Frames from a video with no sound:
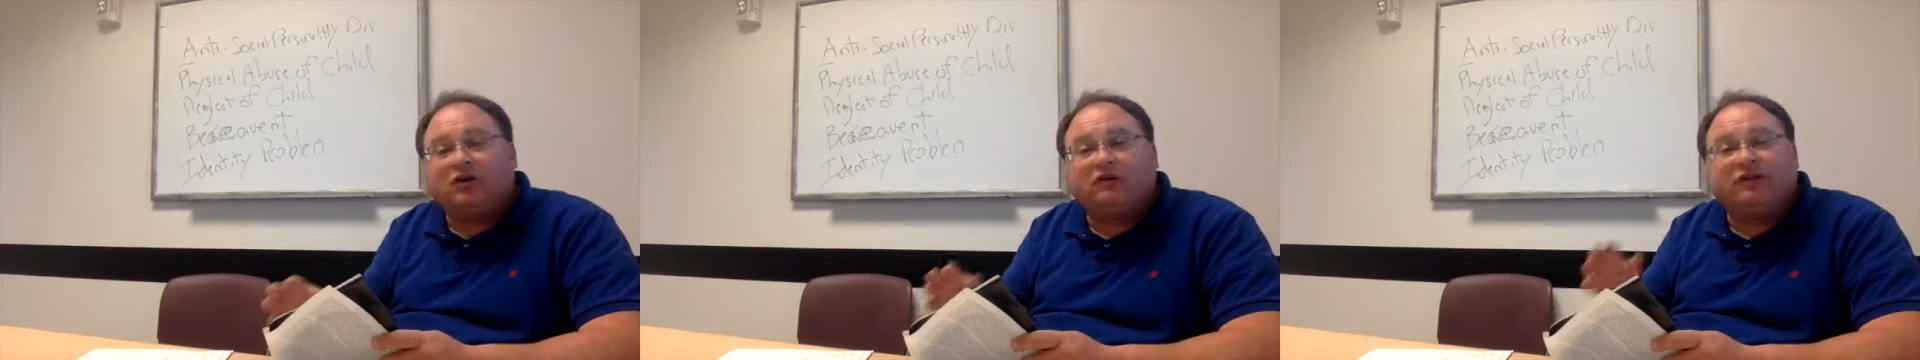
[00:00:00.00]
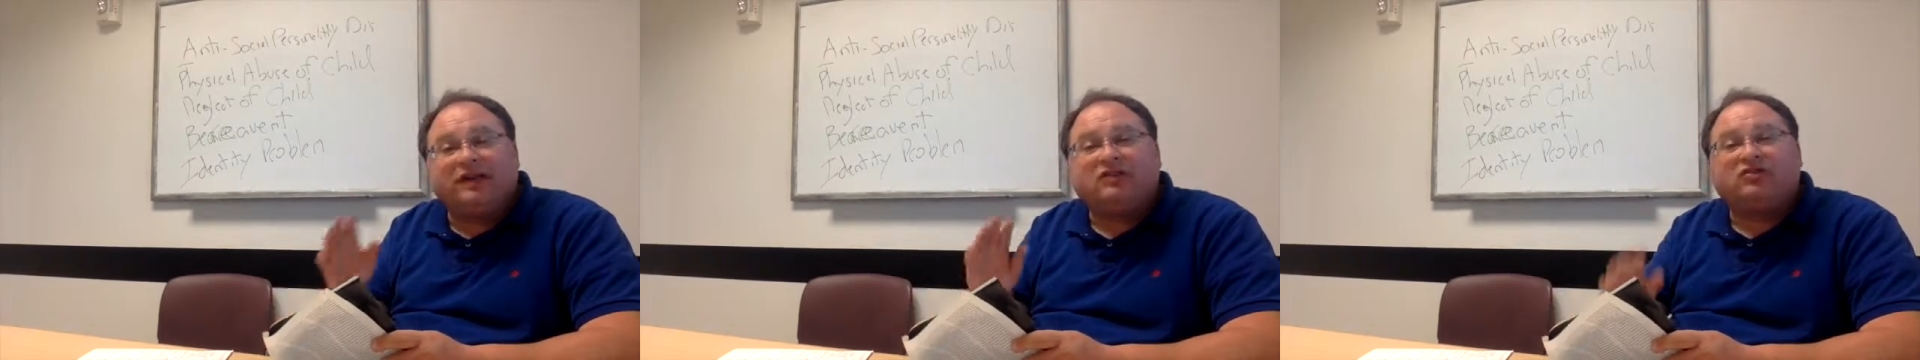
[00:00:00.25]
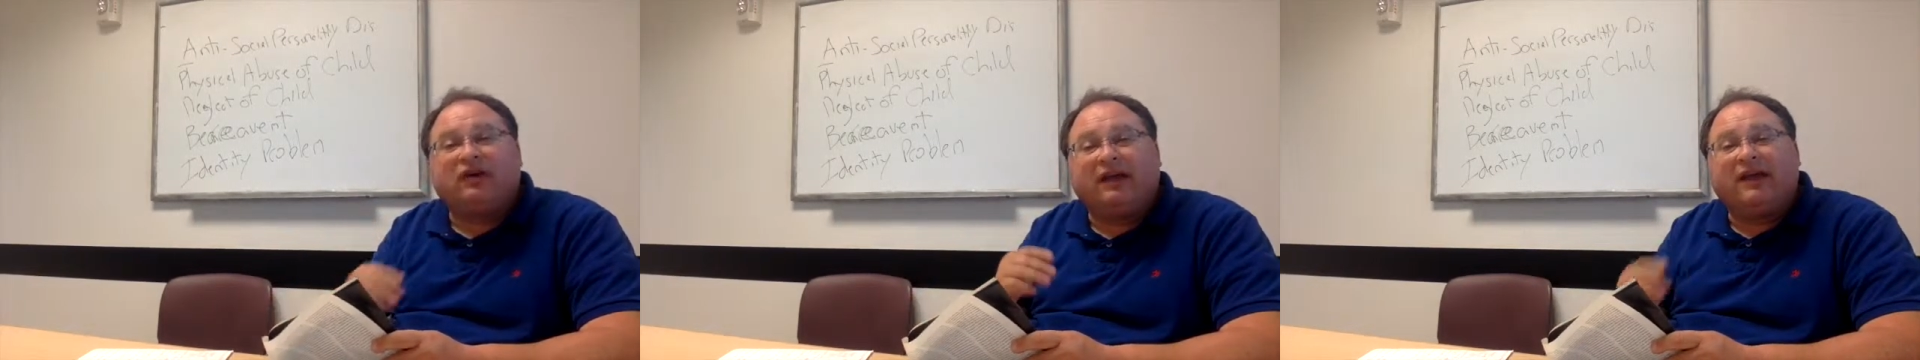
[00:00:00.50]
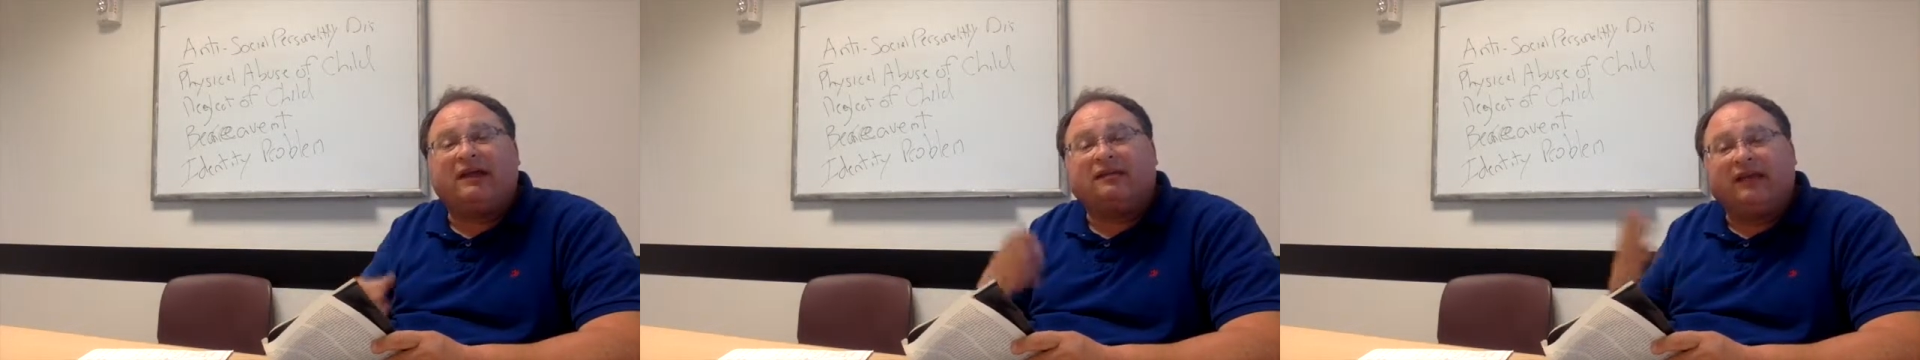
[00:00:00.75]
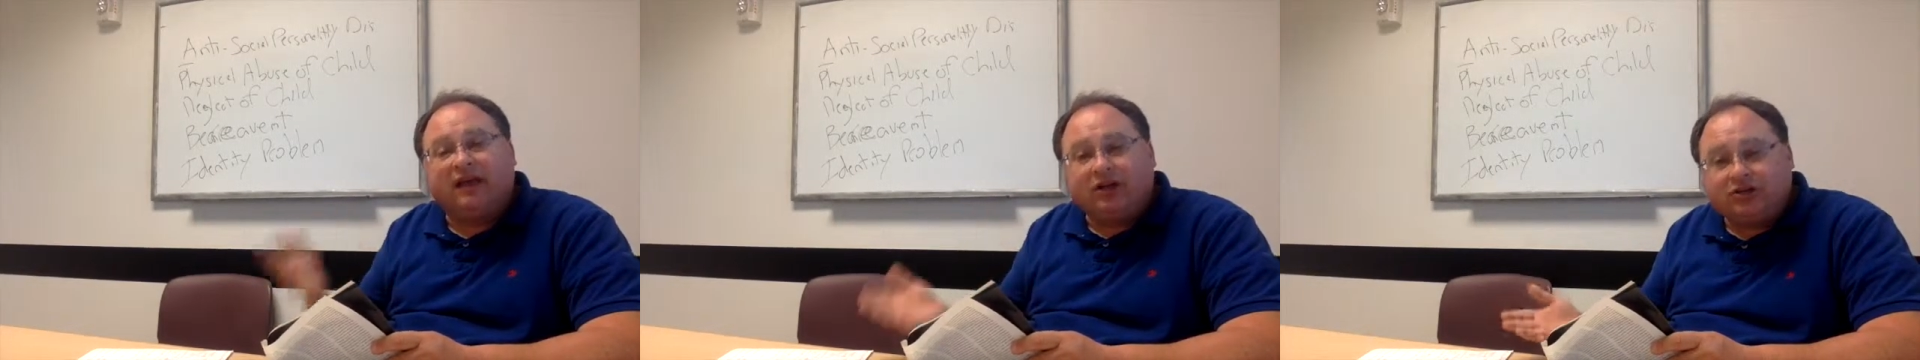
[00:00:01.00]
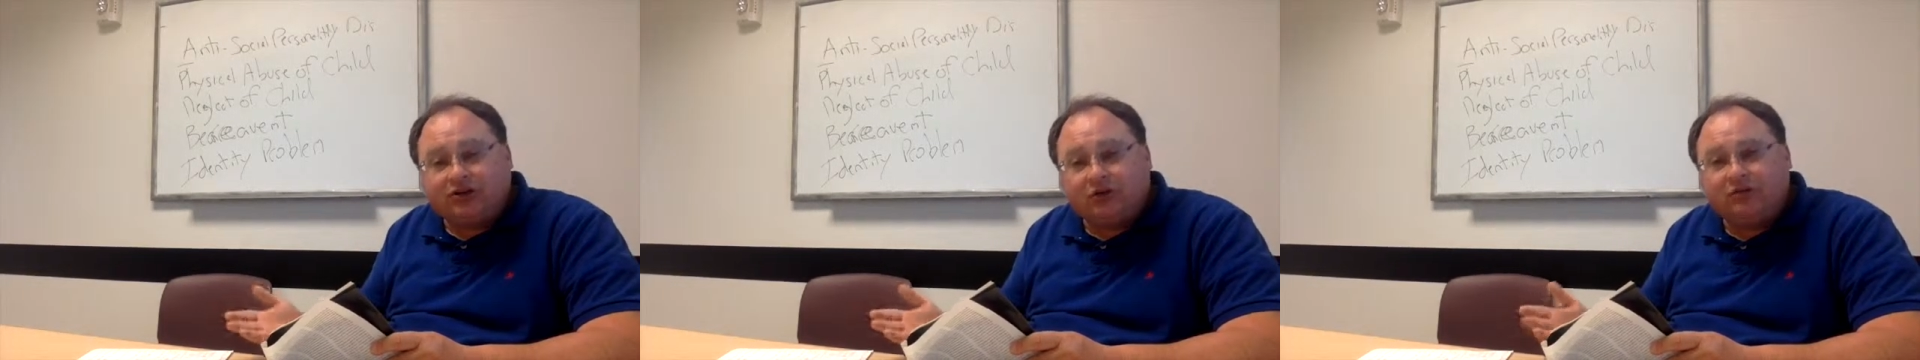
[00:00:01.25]
because then you start getting into
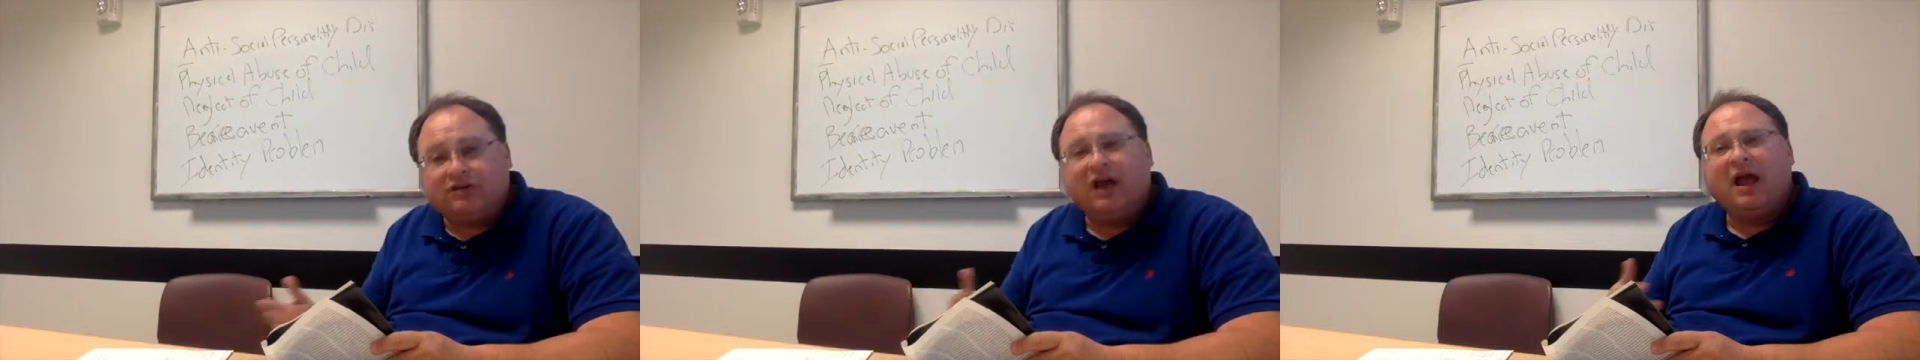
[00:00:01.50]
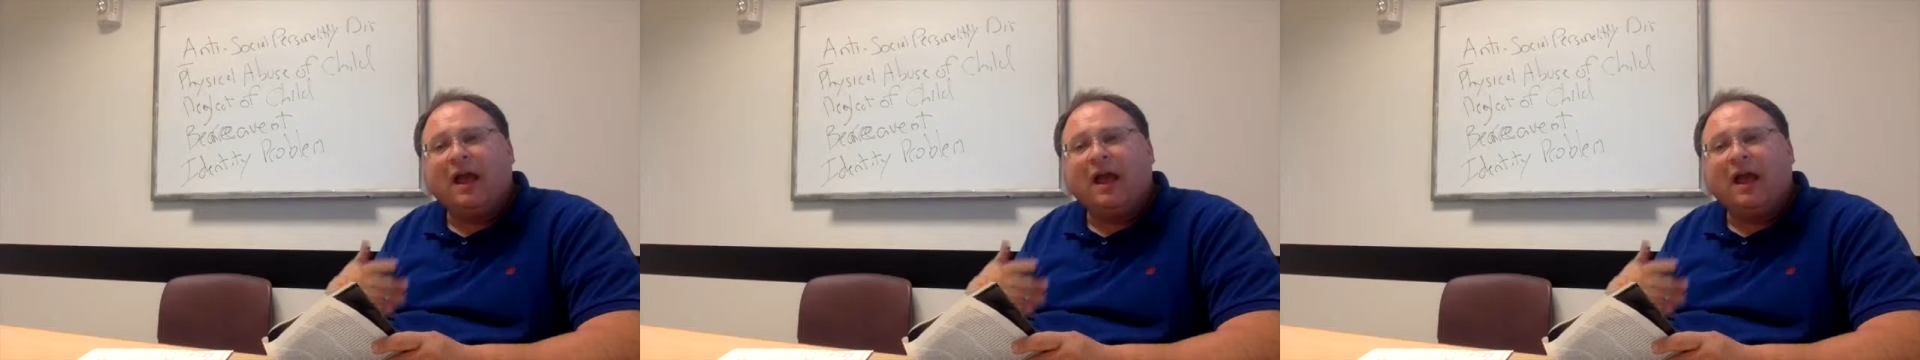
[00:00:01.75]
issues